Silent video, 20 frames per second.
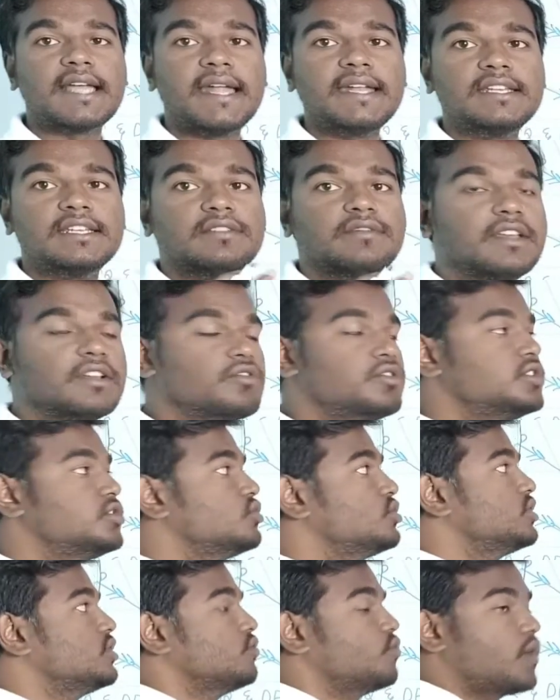side, it will going to
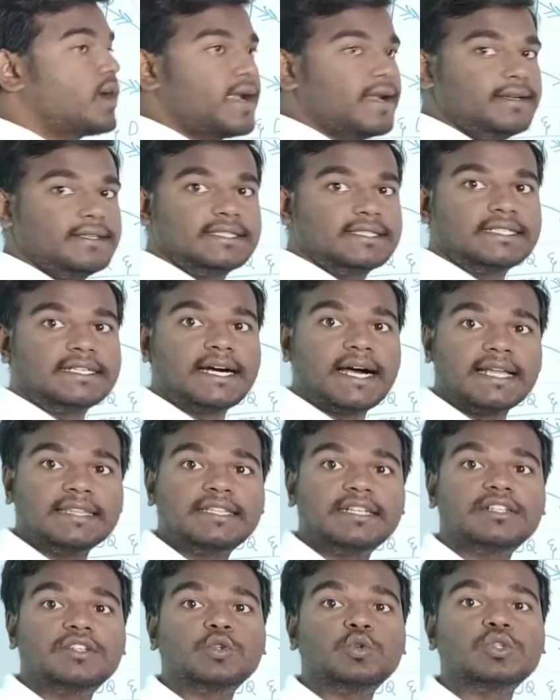divide the
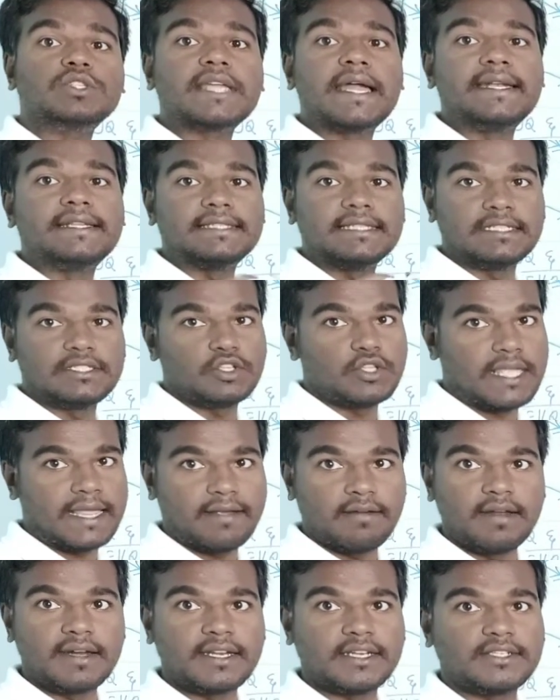other two sides into
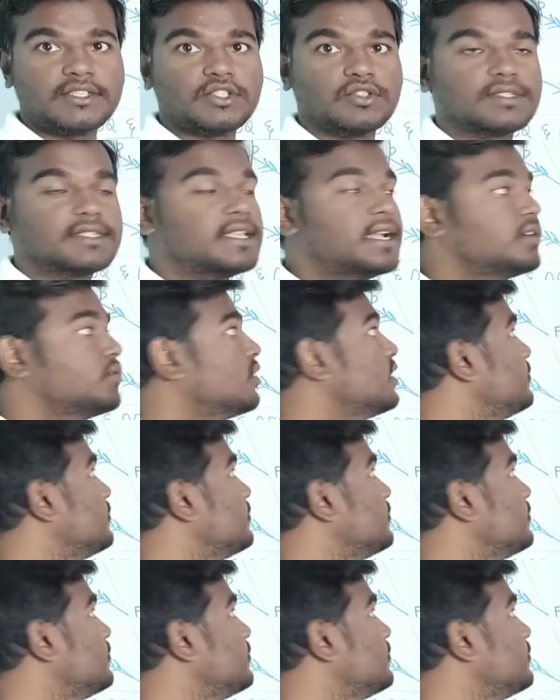equal ratios. That